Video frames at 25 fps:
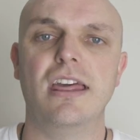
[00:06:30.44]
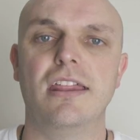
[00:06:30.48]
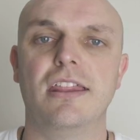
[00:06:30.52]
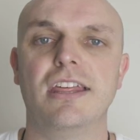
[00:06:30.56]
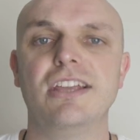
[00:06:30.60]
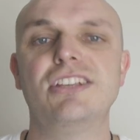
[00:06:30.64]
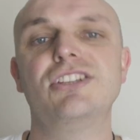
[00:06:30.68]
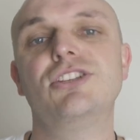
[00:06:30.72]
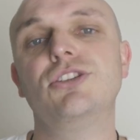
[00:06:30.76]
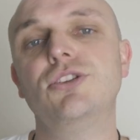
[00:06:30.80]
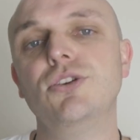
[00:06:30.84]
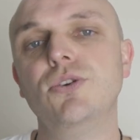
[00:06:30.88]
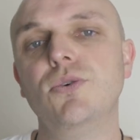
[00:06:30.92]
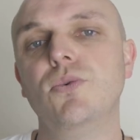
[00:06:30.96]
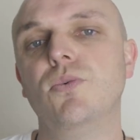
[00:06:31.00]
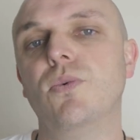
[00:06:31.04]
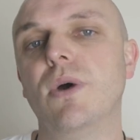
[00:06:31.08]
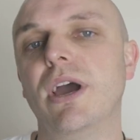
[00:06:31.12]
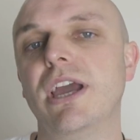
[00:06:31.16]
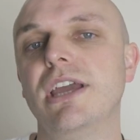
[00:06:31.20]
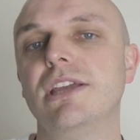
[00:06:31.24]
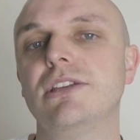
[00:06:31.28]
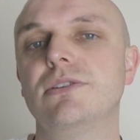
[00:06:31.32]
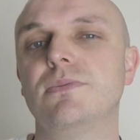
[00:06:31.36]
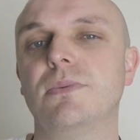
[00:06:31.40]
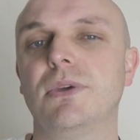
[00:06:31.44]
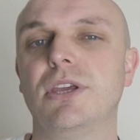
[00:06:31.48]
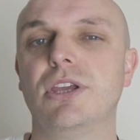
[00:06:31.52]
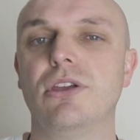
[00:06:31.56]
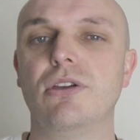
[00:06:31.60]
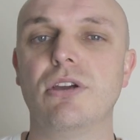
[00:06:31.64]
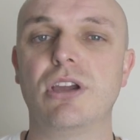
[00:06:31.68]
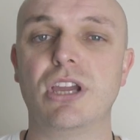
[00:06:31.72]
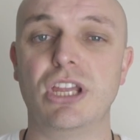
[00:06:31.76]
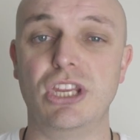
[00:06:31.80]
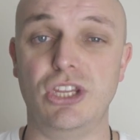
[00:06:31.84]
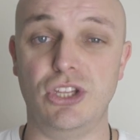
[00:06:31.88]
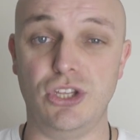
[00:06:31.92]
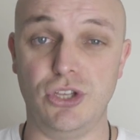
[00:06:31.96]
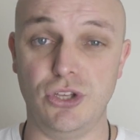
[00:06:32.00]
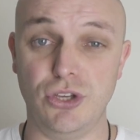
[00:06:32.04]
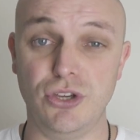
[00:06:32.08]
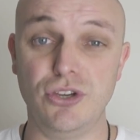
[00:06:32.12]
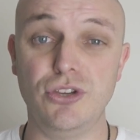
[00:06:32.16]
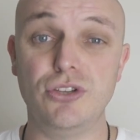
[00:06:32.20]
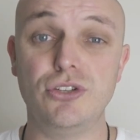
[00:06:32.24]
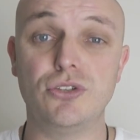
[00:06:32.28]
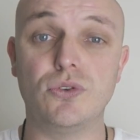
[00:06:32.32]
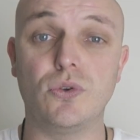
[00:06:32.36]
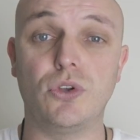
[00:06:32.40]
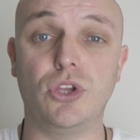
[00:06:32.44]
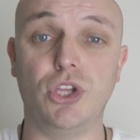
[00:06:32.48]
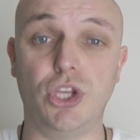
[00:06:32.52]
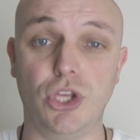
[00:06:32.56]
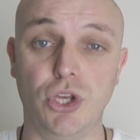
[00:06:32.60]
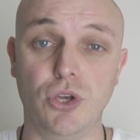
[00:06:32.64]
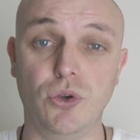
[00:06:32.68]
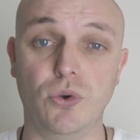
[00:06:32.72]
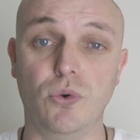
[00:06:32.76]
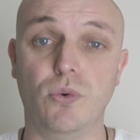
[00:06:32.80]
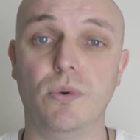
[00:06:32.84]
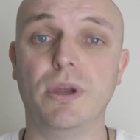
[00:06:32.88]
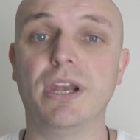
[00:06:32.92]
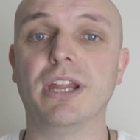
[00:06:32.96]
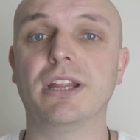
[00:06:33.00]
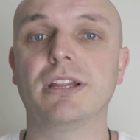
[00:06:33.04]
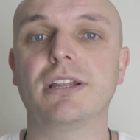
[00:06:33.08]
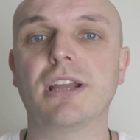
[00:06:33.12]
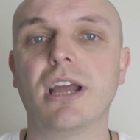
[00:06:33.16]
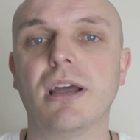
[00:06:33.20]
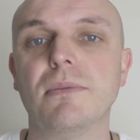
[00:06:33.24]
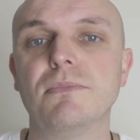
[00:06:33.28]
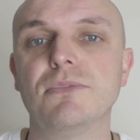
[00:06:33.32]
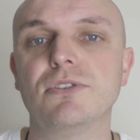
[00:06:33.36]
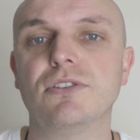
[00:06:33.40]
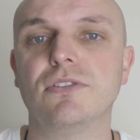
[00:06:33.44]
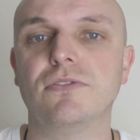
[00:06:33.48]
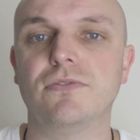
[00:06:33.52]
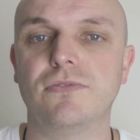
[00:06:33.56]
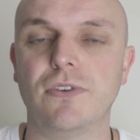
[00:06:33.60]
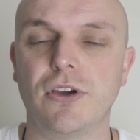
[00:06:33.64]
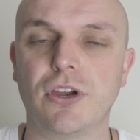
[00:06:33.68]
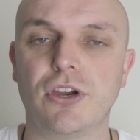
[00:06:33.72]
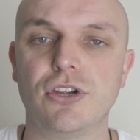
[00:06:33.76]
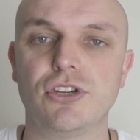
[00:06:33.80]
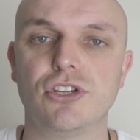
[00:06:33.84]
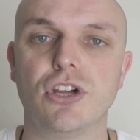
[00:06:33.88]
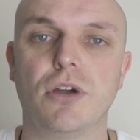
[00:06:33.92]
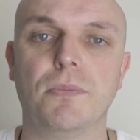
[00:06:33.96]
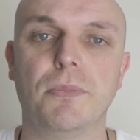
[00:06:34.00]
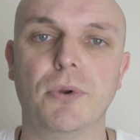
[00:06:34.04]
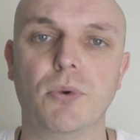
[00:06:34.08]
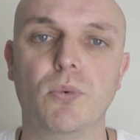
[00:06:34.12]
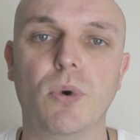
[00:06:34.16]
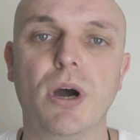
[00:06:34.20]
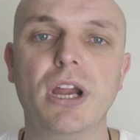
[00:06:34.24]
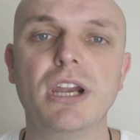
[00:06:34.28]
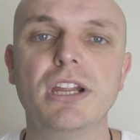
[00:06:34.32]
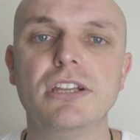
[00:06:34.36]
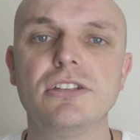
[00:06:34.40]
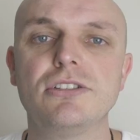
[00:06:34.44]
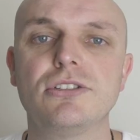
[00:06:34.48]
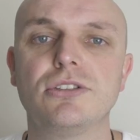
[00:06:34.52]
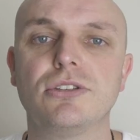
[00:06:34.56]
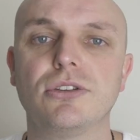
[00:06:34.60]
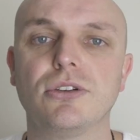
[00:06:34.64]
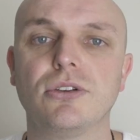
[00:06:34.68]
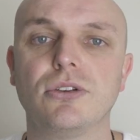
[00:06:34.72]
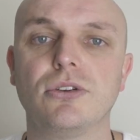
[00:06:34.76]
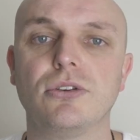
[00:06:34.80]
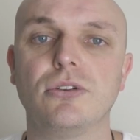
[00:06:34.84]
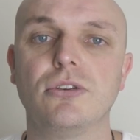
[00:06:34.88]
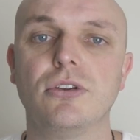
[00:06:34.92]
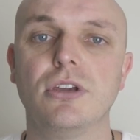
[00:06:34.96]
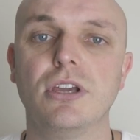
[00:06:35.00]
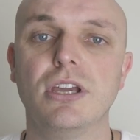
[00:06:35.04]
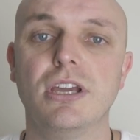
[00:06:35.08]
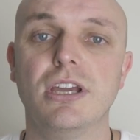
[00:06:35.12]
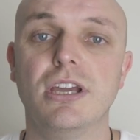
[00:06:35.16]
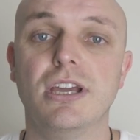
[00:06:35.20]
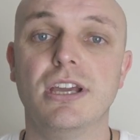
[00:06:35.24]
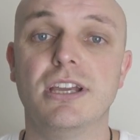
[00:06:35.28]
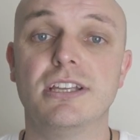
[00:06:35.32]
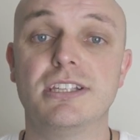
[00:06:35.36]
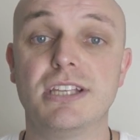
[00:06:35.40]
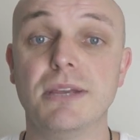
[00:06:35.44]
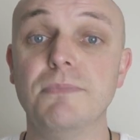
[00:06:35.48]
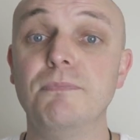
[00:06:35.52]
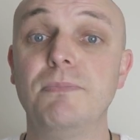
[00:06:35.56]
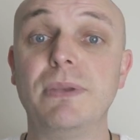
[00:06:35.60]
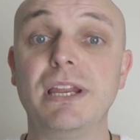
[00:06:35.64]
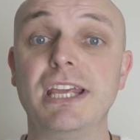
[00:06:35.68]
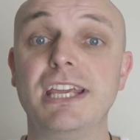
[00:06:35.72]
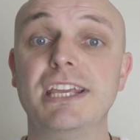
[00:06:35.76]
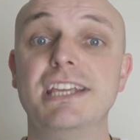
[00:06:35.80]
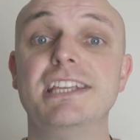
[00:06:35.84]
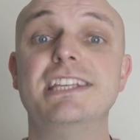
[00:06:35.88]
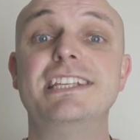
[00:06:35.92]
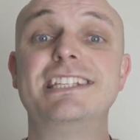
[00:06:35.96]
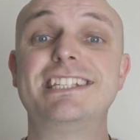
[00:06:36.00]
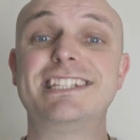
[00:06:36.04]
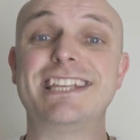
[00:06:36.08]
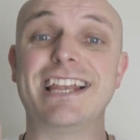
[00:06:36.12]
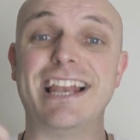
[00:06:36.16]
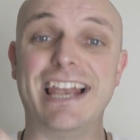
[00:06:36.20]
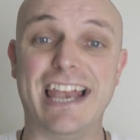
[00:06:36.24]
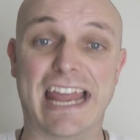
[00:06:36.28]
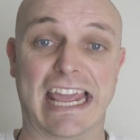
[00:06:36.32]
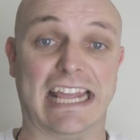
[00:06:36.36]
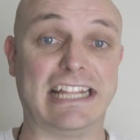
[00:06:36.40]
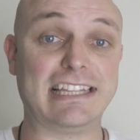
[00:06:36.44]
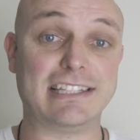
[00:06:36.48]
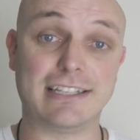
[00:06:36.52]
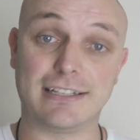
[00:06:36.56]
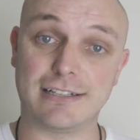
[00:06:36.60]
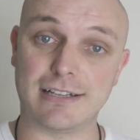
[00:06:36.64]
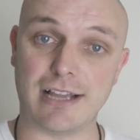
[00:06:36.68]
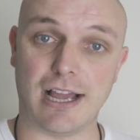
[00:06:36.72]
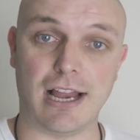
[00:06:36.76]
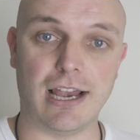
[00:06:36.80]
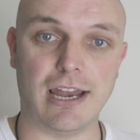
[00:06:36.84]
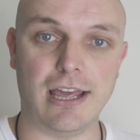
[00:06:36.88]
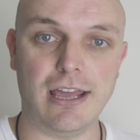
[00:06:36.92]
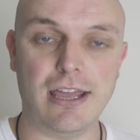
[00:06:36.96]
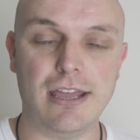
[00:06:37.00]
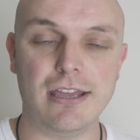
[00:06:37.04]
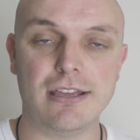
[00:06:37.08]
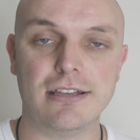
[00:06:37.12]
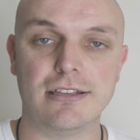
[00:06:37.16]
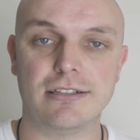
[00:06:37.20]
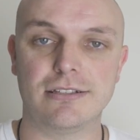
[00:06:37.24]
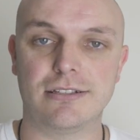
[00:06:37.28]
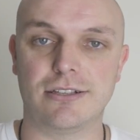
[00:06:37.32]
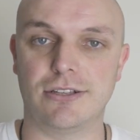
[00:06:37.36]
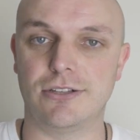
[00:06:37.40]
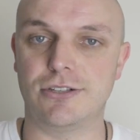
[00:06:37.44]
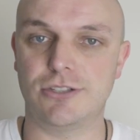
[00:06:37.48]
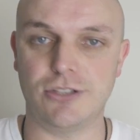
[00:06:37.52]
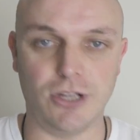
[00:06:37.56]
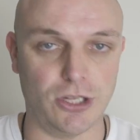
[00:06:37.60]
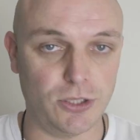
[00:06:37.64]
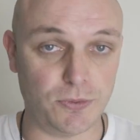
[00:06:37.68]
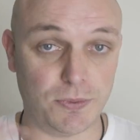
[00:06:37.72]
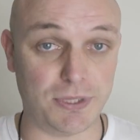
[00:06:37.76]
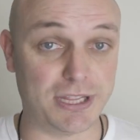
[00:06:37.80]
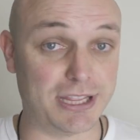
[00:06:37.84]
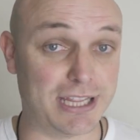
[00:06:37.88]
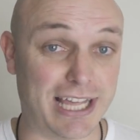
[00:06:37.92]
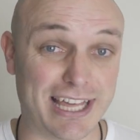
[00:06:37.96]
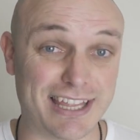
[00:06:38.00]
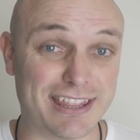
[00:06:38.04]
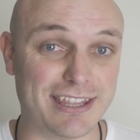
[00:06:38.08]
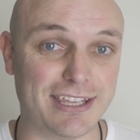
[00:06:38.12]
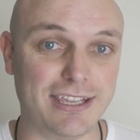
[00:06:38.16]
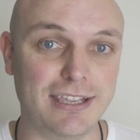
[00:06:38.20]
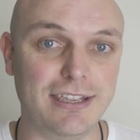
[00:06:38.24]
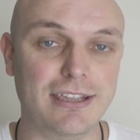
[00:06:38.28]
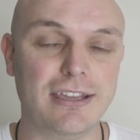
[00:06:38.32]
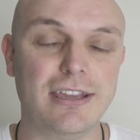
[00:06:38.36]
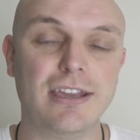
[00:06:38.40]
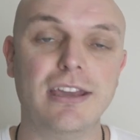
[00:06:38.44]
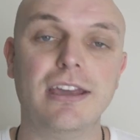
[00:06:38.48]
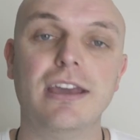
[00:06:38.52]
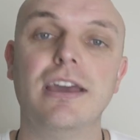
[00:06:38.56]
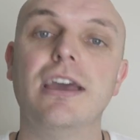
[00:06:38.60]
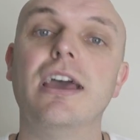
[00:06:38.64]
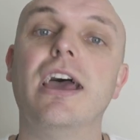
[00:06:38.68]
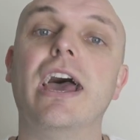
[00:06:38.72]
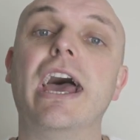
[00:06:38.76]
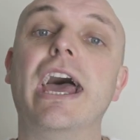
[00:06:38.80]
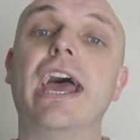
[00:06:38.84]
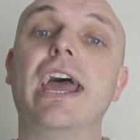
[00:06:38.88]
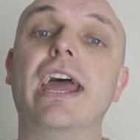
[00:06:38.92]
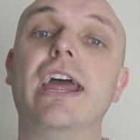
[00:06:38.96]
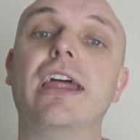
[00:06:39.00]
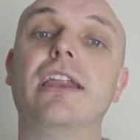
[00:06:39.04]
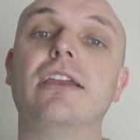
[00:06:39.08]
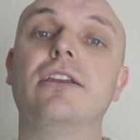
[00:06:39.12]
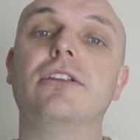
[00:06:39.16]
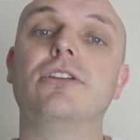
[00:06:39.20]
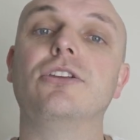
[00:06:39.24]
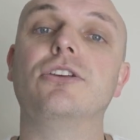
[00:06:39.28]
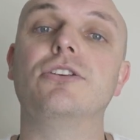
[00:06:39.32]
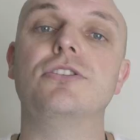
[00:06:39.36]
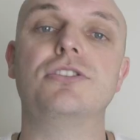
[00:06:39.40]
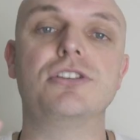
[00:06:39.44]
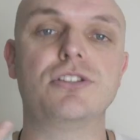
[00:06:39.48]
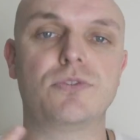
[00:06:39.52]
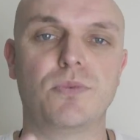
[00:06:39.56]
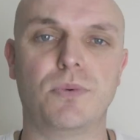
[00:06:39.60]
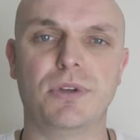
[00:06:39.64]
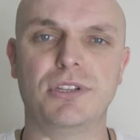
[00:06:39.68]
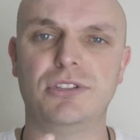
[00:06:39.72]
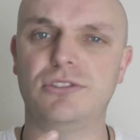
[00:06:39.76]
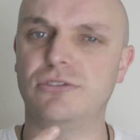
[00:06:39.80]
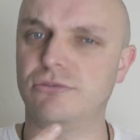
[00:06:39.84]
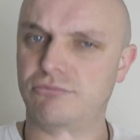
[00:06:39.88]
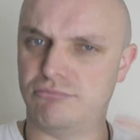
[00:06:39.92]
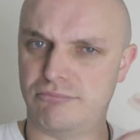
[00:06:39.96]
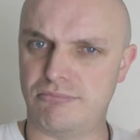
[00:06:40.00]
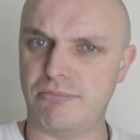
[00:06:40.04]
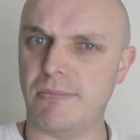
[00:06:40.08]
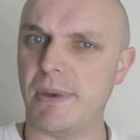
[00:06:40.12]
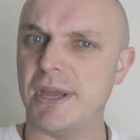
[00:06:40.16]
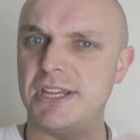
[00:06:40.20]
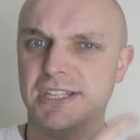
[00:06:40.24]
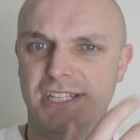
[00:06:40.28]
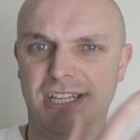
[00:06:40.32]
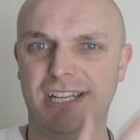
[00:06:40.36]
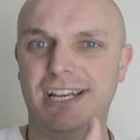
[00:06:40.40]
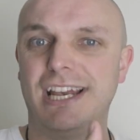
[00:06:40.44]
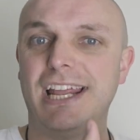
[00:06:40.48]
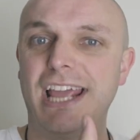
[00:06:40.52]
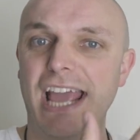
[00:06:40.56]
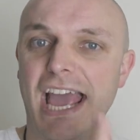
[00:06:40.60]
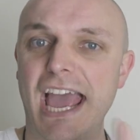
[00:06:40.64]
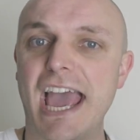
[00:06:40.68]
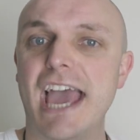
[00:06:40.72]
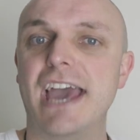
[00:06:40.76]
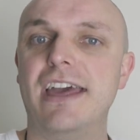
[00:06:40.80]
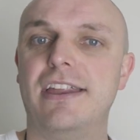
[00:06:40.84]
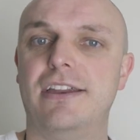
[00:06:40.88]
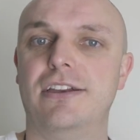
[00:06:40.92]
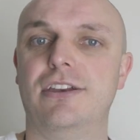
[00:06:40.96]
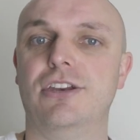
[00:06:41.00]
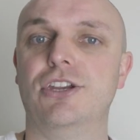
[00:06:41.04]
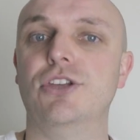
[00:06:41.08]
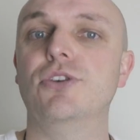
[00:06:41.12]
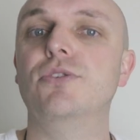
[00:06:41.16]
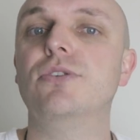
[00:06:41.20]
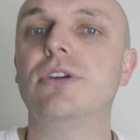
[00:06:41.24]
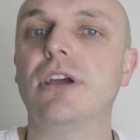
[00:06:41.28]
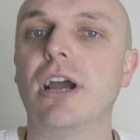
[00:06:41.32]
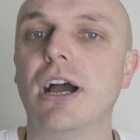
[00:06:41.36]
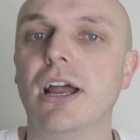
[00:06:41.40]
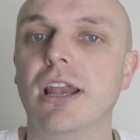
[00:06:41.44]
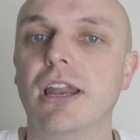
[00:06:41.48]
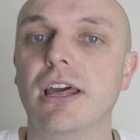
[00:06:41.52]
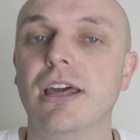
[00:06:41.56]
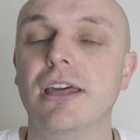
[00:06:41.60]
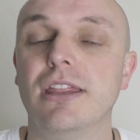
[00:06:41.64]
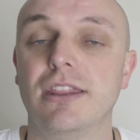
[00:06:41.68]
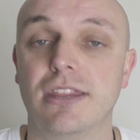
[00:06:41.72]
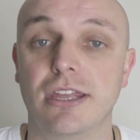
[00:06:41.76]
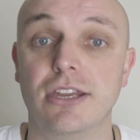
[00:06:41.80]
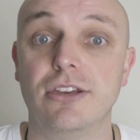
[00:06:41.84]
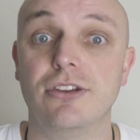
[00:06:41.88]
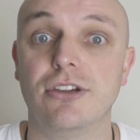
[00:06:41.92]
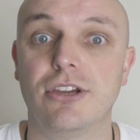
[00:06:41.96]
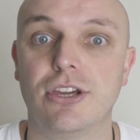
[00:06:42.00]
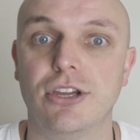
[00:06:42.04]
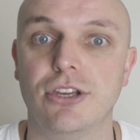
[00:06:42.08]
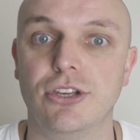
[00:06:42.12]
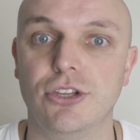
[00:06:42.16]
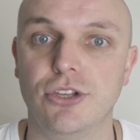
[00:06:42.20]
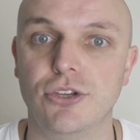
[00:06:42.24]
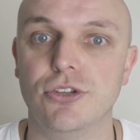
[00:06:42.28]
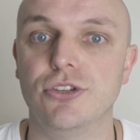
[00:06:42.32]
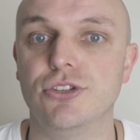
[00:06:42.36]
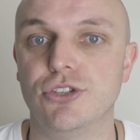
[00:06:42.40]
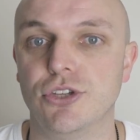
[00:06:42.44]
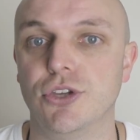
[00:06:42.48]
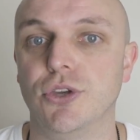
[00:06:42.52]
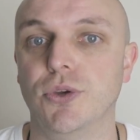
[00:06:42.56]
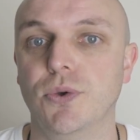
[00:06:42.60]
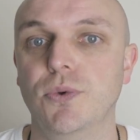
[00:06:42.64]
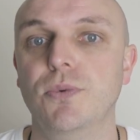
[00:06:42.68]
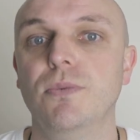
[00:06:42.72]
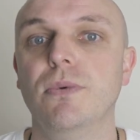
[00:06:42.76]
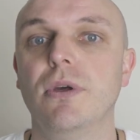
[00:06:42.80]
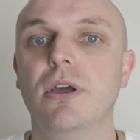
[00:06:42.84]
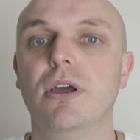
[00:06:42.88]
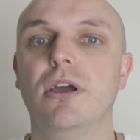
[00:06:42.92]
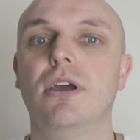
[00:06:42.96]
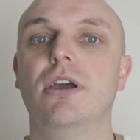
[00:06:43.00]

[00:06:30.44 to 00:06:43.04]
There's two ways where you can use hue when it comes to Photoshop and one is to simply select a color. So you start with nothing and you just want to basically add a new color, then you can use hue.